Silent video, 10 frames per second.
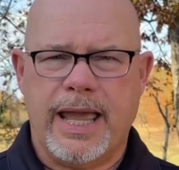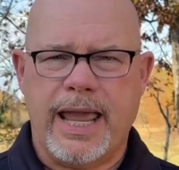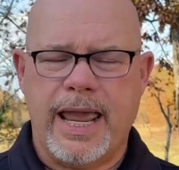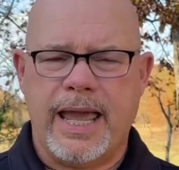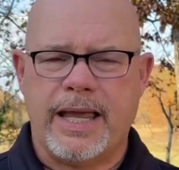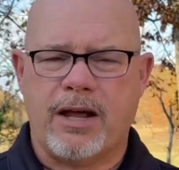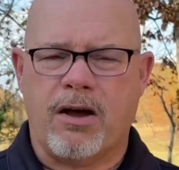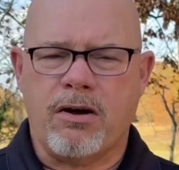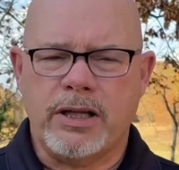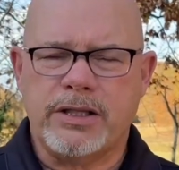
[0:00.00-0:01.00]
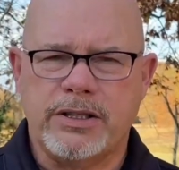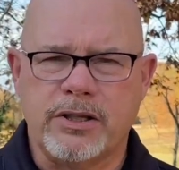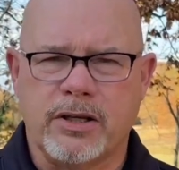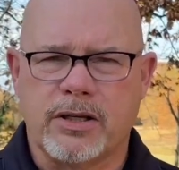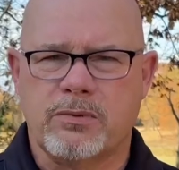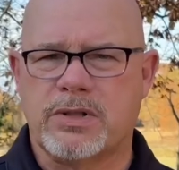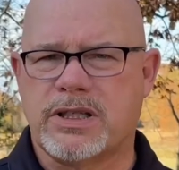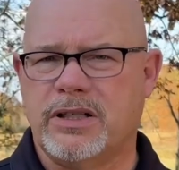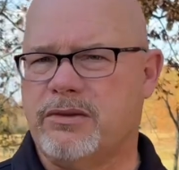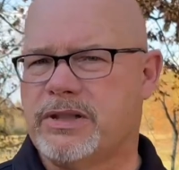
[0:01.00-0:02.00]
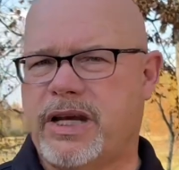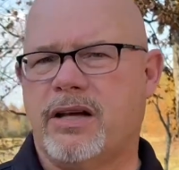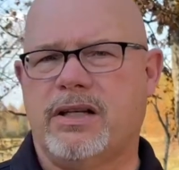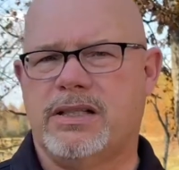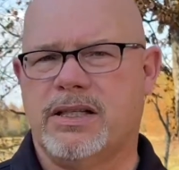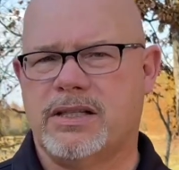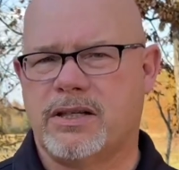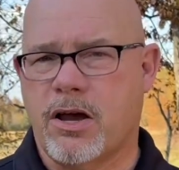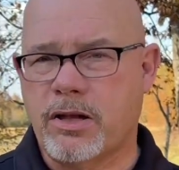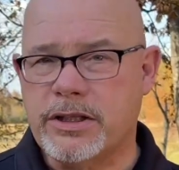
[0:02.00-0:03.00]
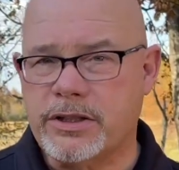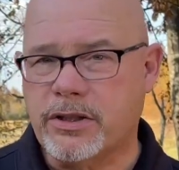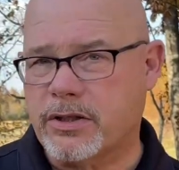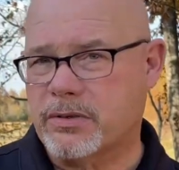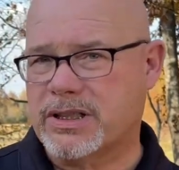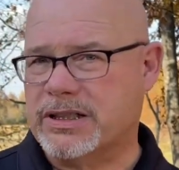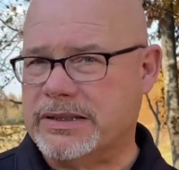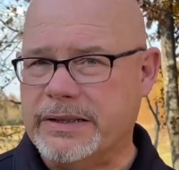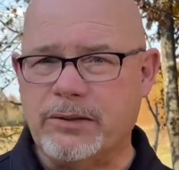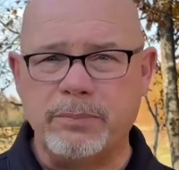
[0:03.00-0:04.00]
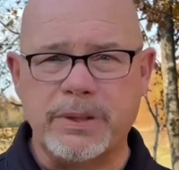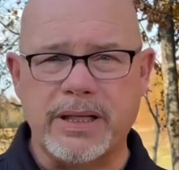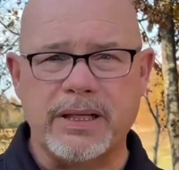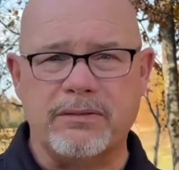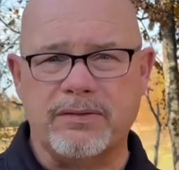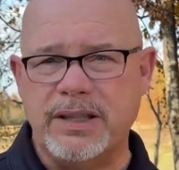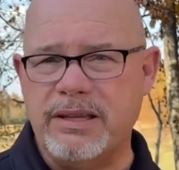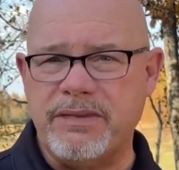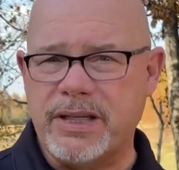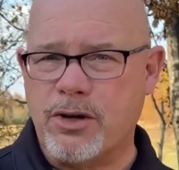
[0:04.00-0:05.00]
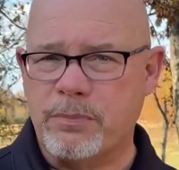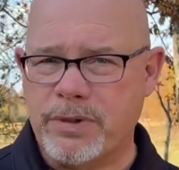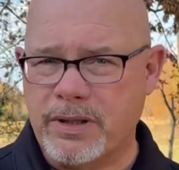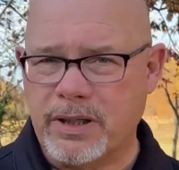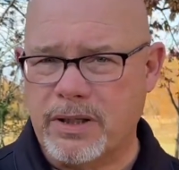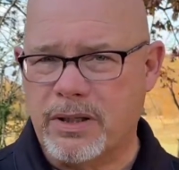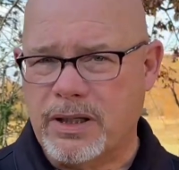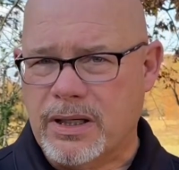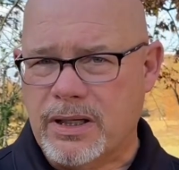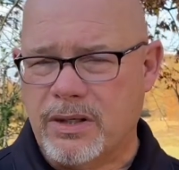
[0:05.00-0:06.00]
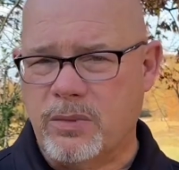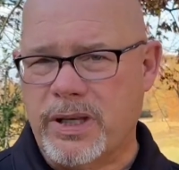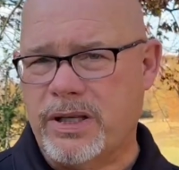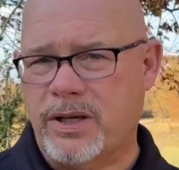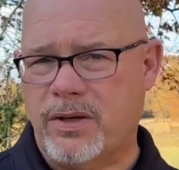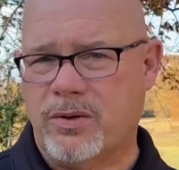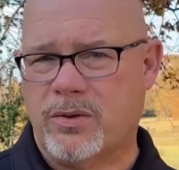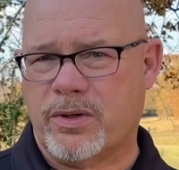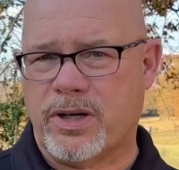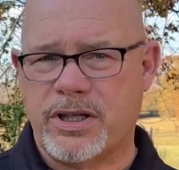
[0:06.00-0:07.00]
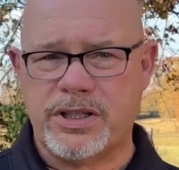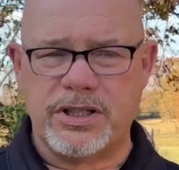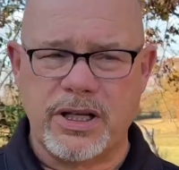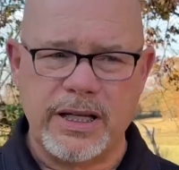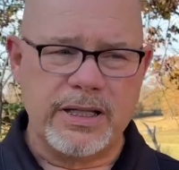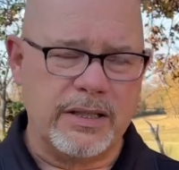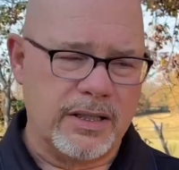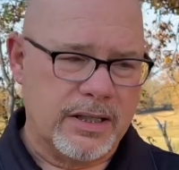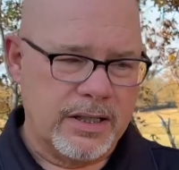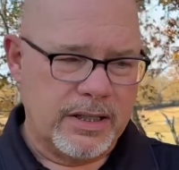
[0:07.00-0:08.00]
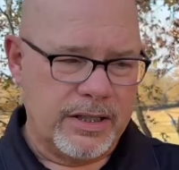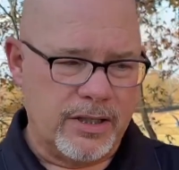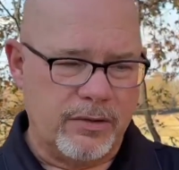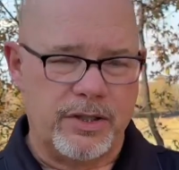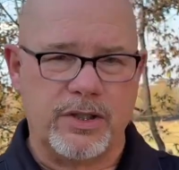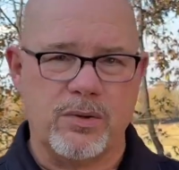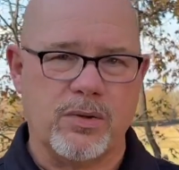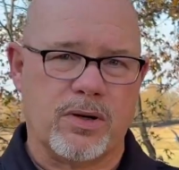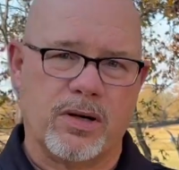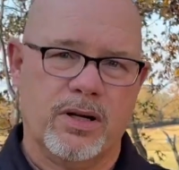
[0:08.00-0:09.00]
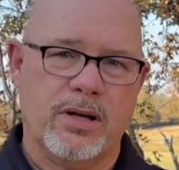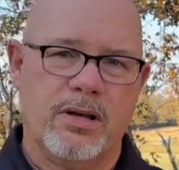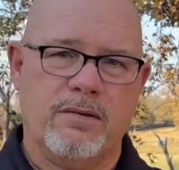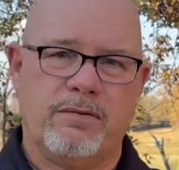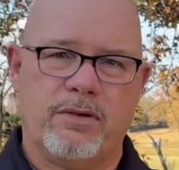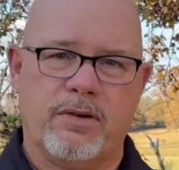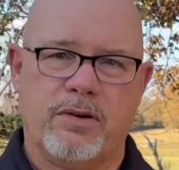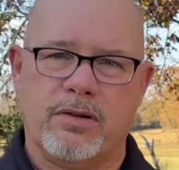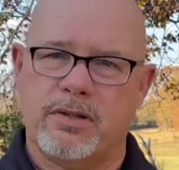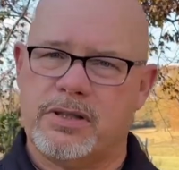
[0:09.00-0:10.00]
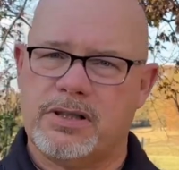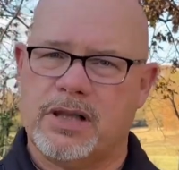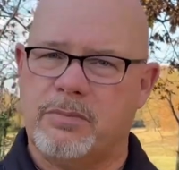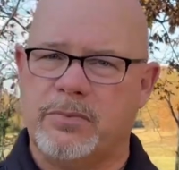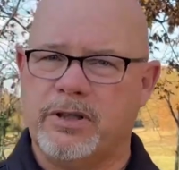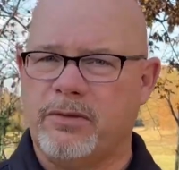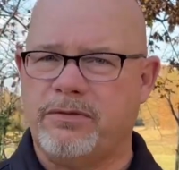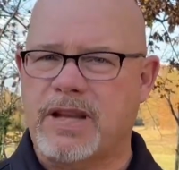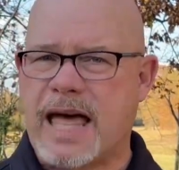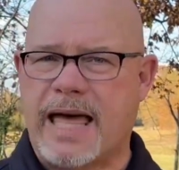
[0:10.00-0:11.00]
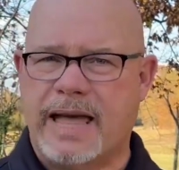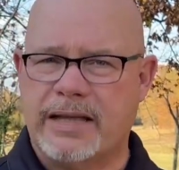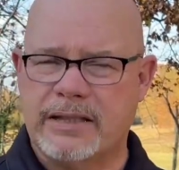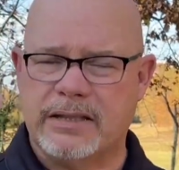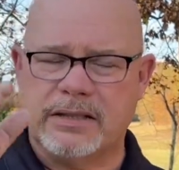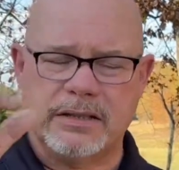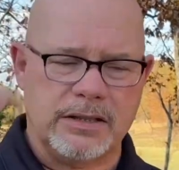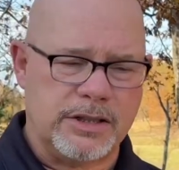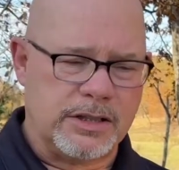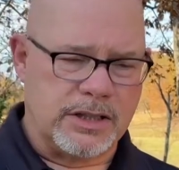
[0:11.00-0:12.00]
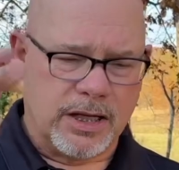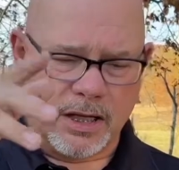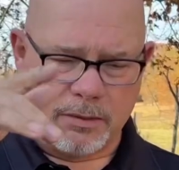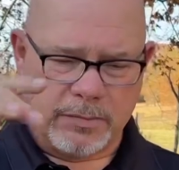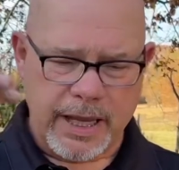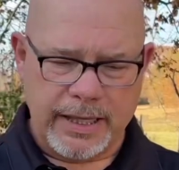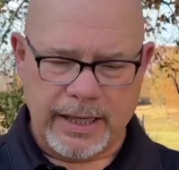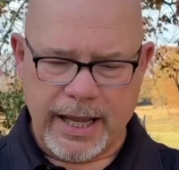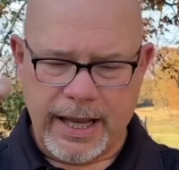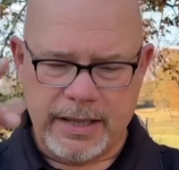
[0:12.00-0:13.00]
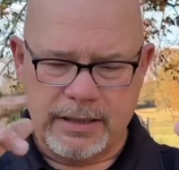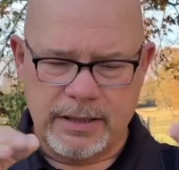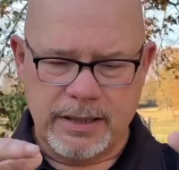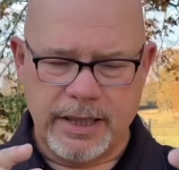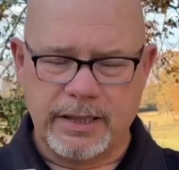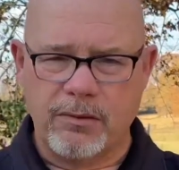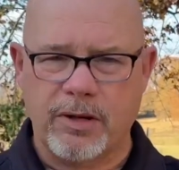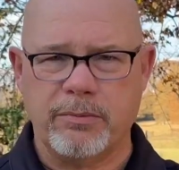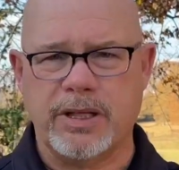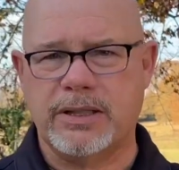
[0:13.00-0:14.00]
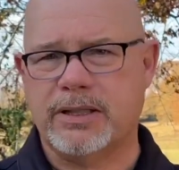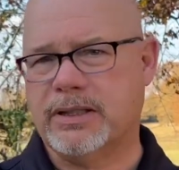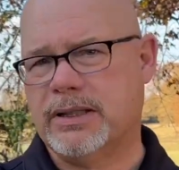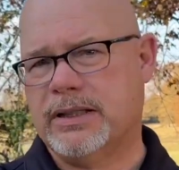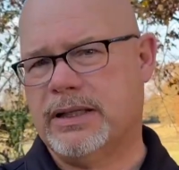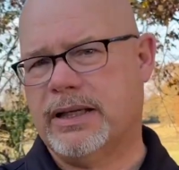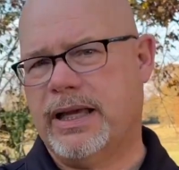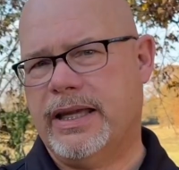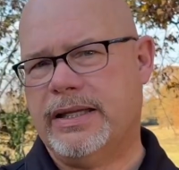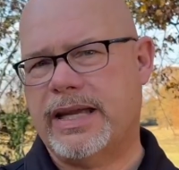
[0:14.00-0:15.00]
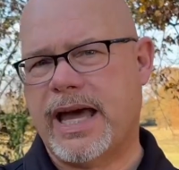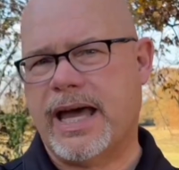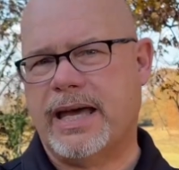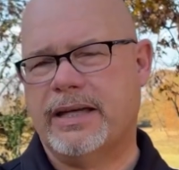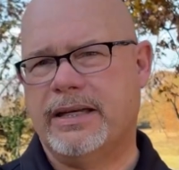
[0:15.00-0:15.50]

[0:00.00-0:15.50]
And all it took was a little carelessness. All it took was a little bit of leaving open the window or not shutting, the door, for some little fly to just come and land in the ointment and die,